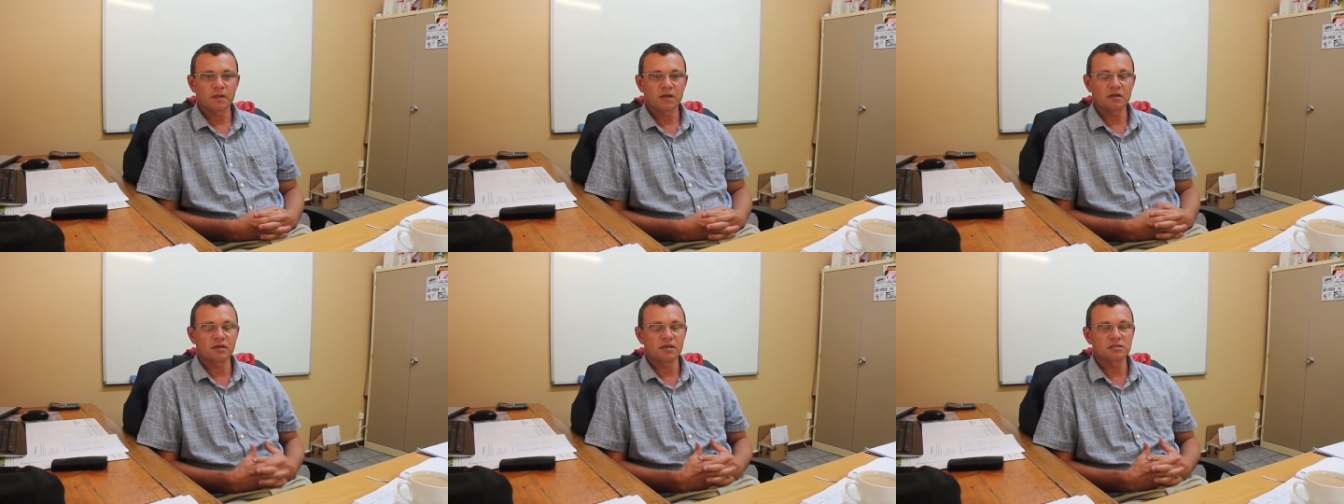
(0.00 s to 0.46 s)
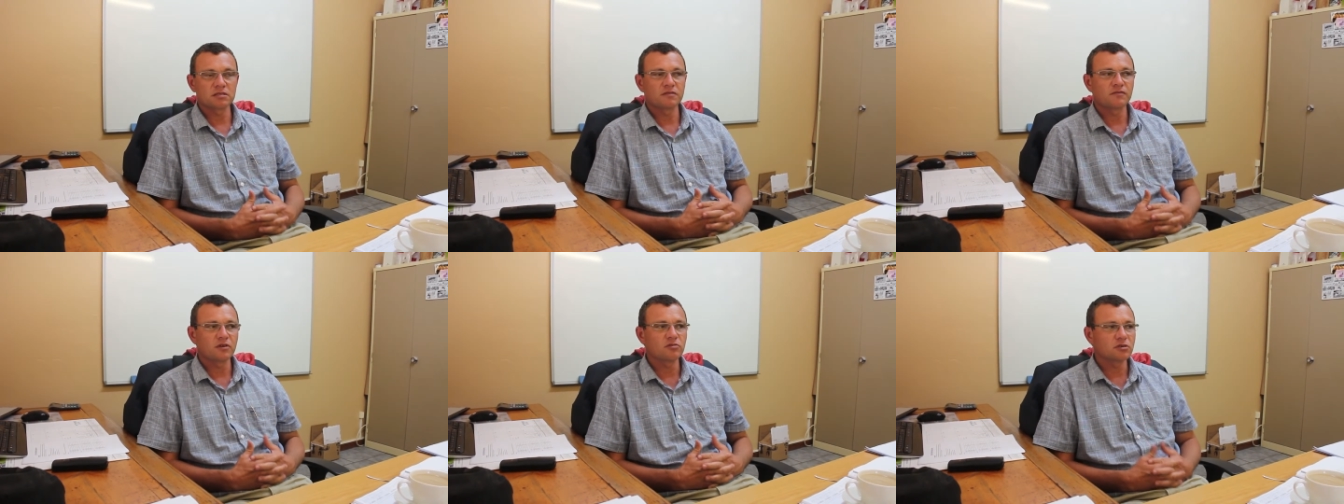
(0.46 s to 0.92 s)
And that's the
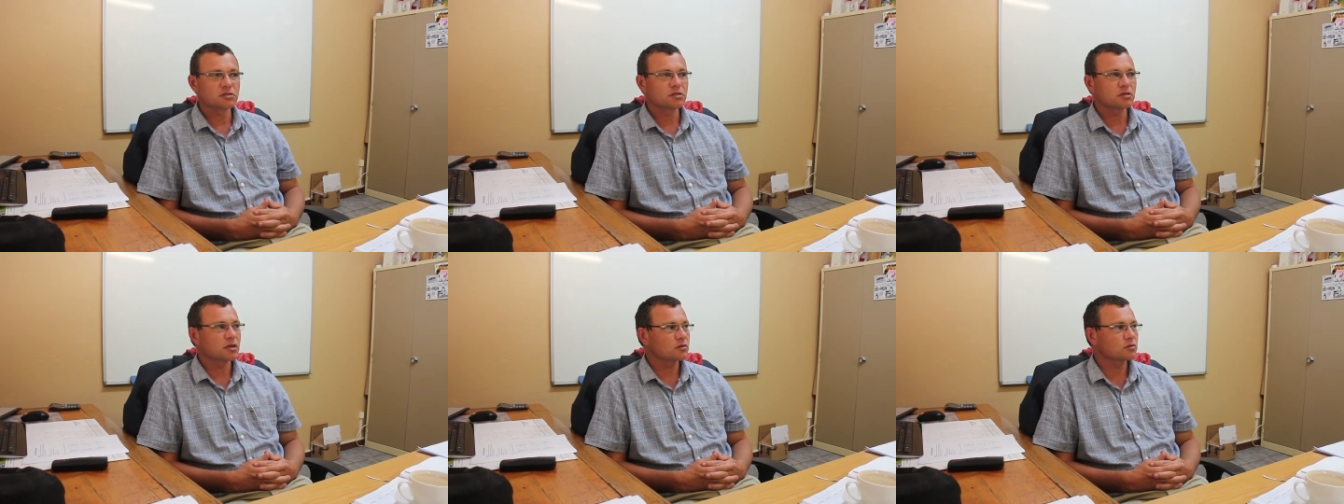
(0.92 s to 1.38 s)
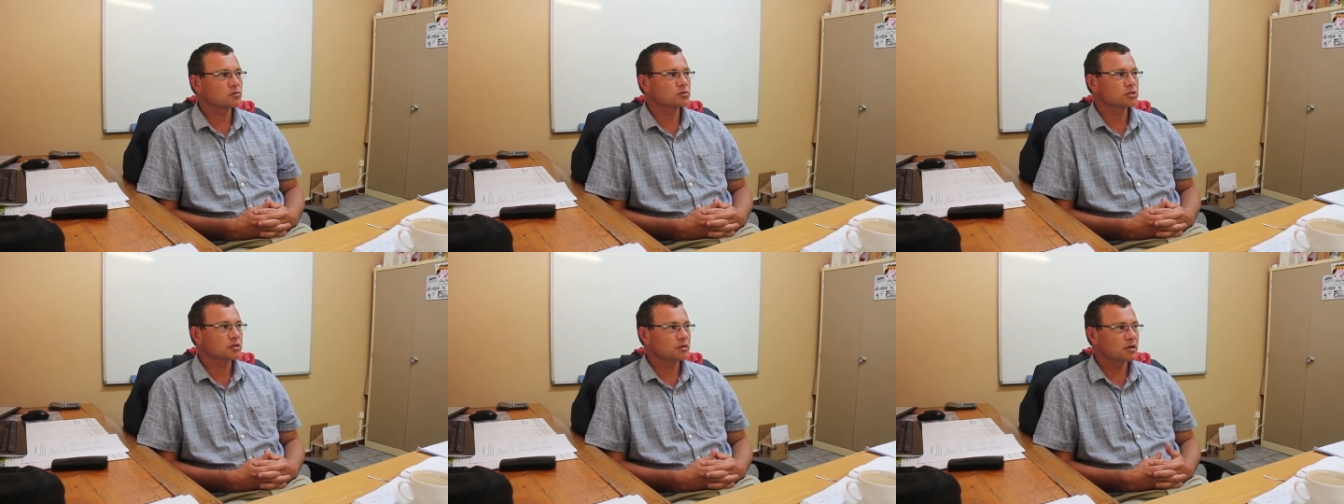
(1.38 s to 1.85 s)
focus in that
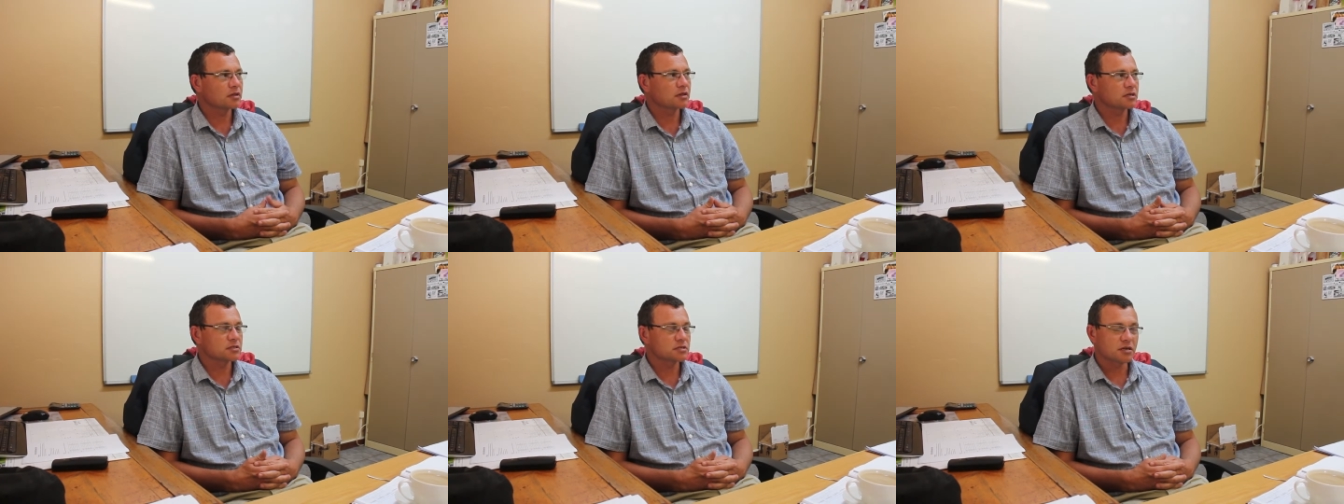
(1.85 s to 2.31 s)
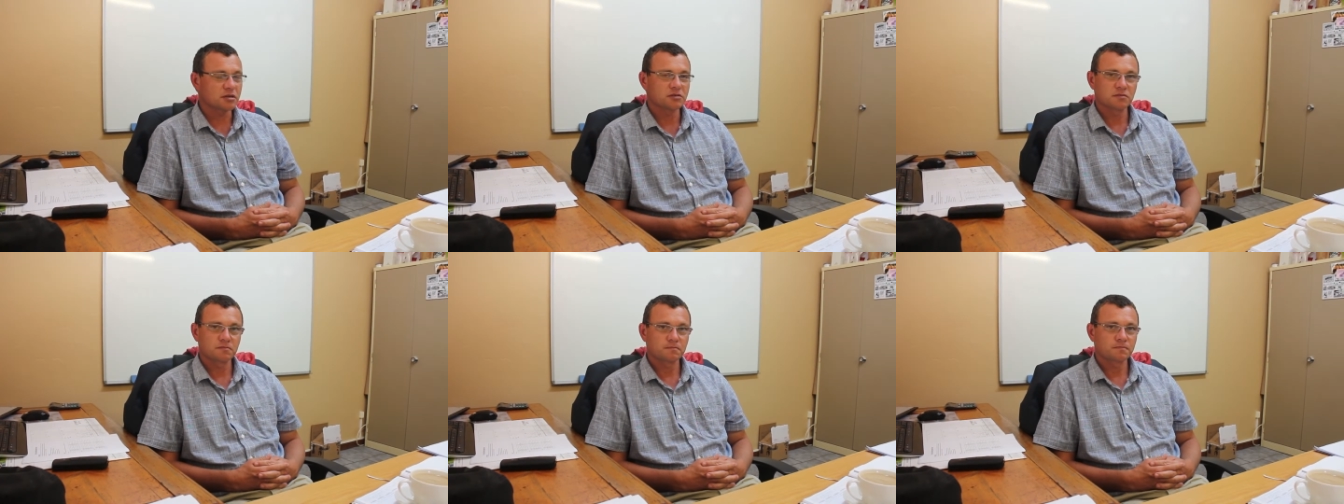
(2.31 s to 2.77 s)
orchard, and that's nice.